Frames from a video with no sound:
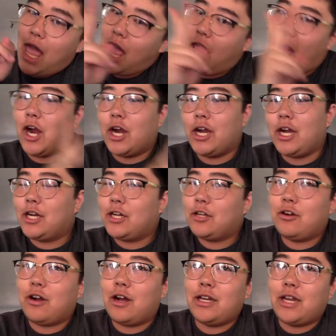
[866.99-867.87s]
Ariana
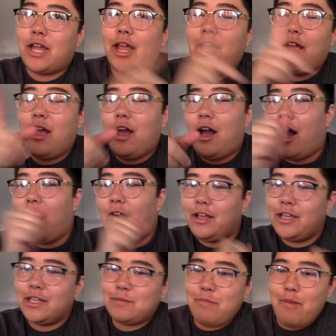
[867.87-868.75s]
Grande,
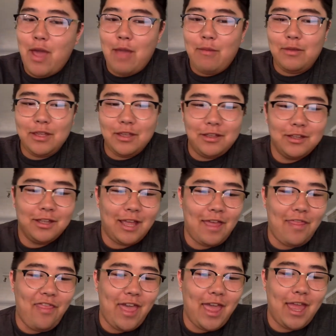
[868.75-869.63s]
August, baby.
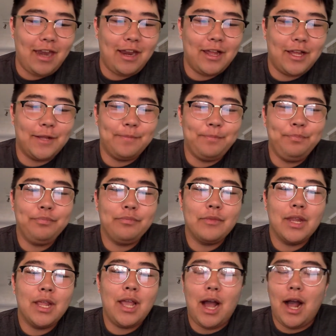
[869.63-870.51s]
And then,
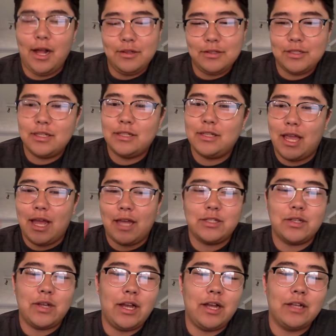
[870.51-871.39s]
also, yeah,
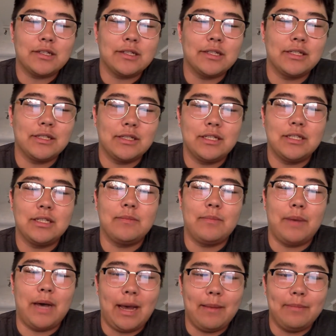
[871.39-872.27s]
so I also listen to the
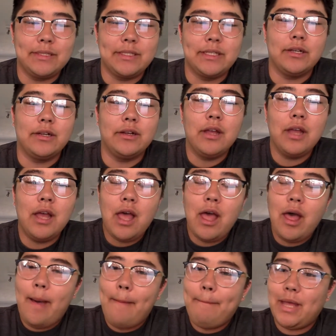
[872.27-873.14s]
pop still.
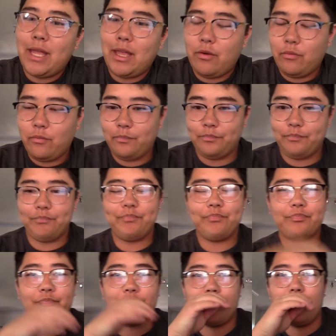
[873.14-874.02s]
But
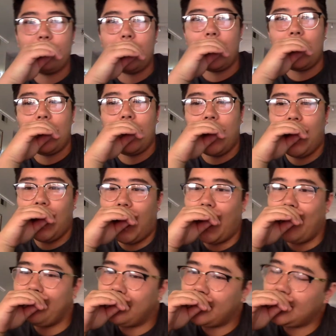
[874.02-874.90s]

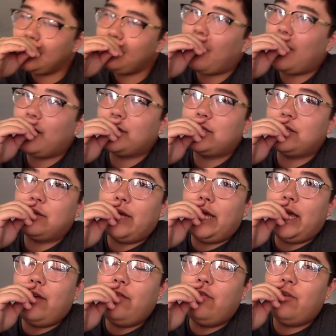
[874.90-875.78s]
I really walked
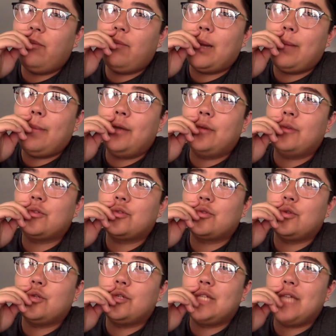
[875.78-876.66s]
away from my middle
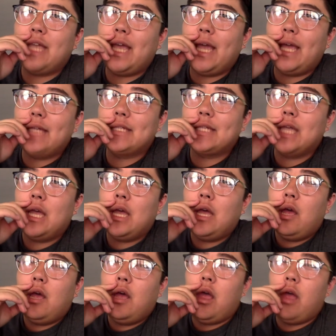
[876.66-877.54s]
school days,
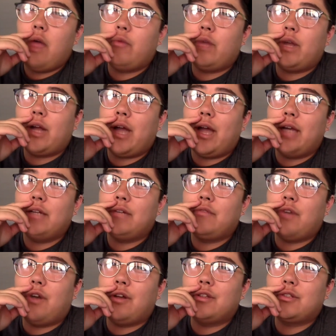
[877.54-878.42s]
and what kind
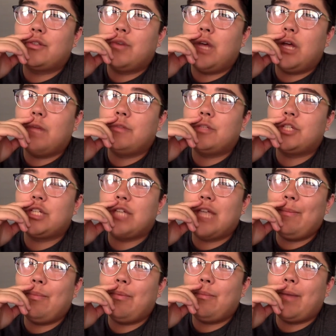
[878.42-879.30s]
of also helped
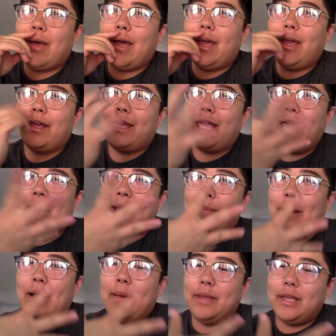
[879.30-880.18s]
shape my
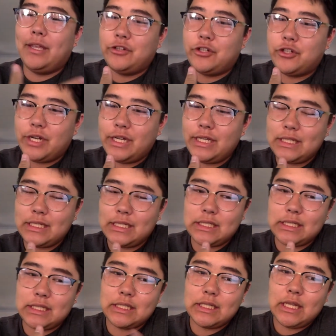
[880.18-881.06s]
K-pop
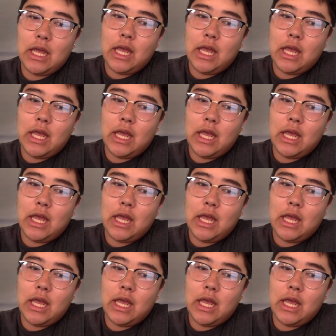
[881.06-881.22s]
interests